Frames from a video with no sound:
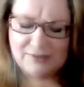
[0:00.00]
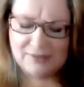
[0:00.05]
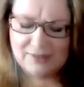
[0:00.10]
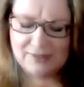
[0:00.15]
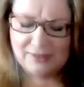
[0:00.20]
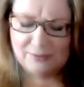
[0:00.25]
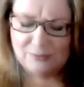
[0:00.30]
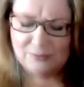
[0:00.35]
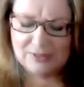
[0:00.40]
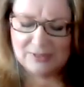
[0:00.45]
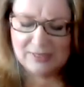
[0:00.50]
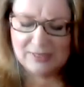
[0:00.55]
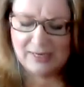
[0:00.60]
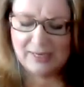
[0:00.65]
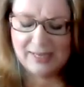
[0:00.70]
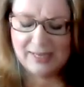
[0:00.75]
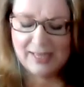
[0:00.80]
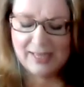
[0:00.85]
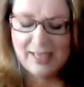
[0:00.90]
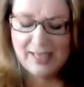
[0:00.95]
I think, wasn't
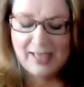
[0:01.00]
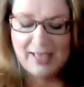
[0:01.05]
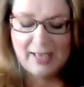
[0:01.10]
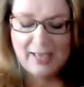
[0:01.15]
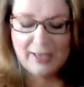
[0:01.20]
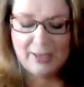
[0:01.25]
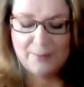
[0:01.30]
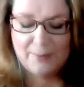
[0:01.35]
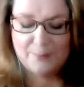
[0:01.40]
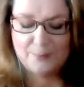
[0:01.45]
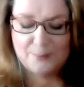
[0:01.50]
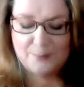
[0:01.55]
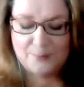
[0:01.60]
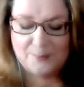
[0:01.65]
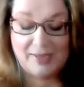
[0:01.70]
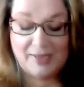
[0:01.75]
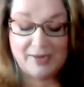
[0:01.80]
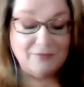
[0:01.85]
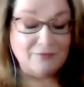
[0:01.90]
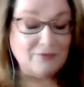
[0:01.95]
it? And
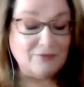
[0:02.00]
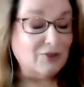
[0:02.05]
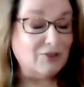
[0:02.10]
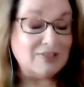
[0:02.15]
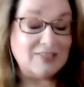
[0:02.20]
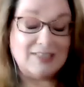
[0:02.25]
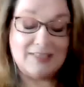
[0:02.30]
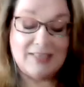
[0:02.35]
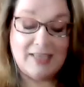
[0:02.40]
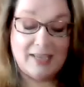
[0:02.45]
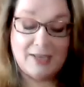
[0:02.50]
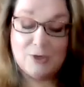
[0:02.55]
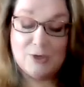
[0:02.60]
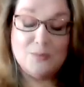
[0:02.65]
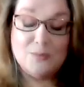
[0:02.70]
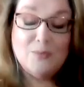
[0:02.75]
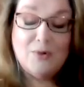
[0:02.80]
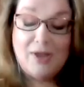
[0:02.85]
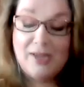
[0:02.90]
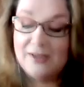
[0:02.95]
I've got to say, and you
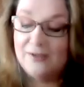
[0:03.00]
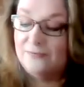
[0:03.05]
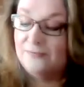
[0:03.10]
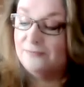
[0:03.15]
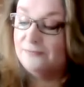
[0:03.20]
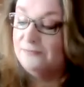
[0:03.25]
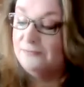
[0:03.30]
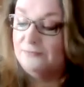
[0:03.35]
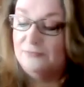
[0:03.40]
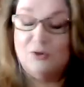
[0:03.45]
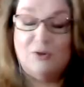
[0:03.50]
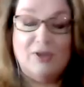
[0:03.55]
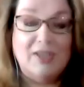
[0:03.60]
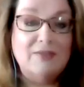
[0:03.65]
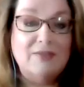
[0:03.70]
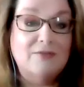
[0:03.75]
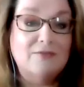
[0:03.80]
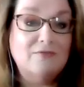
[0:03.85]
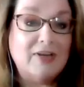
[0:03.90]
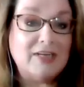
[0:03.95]
might have not
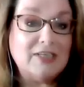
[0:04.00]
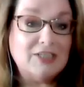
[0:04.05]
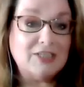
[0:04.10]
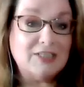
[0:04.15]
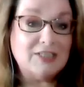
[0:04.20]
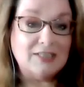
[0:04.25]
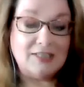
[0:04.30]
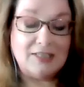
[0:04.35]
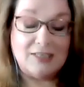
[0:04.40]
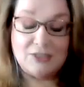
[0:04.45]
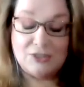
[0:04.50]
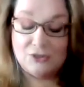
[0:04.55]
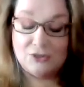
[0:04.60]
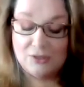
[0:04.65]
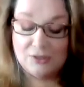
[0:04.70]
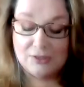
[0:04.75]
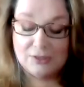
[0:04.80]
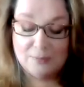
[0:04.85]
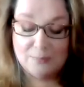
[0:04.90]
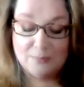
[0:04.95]
even registered this,
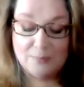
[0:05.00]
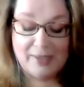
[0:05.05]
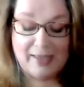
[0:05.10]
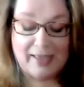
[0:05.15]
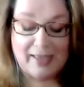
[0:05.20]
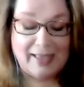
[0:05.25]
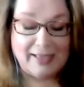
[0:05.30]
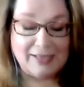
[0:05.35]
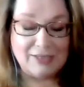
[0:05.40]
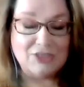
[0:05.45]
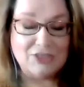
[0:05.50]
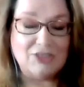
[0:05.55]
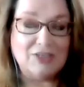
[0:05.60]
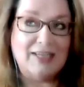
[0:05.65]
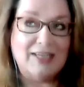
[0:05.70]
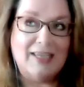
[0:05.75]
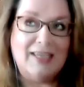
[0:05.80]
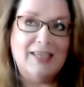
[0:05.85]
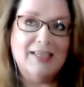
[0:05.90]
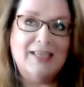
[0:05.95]
Jonathan, but
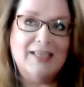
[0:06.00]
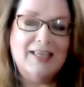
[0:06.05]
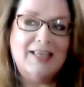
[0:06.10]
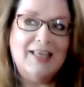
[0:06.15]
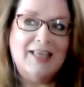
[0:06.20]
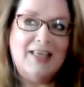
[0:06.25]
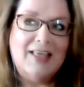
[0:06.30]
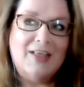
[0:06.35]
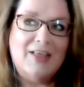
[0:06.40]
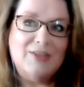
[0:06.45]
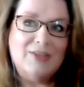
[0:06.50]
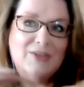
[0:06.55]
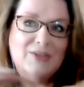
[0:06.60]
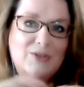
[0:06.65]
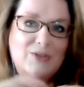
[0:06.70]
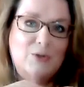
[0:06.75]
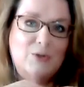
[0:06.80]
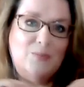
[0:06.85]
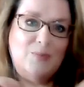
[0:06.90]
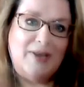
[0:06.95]
actually
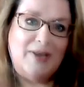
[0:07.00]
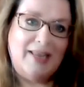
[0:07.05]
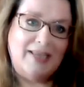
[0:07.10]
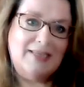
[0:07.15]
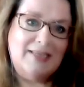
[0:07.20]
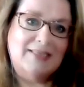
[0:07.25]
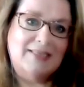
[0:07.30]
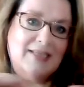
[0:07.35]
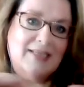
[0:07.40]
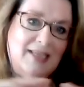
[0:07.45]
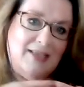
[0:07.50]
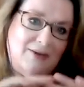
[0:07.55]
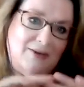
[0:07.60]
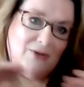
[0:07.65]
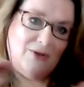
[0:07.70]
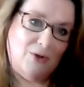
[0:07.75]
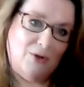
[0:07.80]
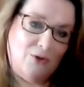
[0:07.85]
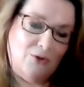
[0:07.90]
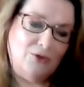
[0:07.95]
you placed it
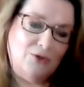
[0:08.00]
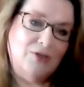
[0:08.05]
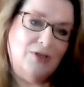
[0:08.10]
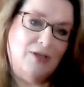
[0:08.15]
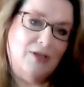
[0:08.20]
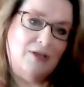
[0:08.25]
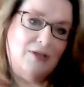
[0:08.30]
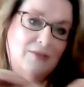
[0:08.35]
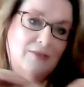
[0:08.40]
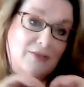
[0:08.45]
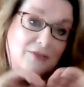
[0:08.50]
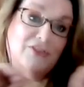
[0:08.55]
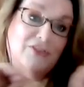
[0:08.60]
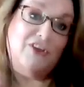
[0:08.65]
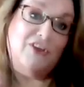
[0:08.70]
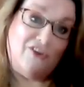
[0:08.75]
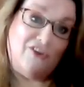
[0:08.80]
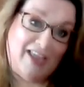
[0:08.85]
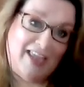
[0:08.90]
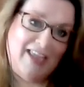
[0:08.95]
on the
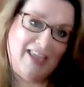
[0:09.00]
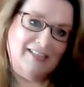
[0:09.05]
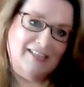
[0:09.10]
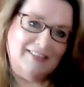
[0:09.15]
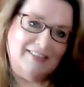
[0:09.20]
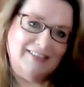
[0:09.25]
thigh.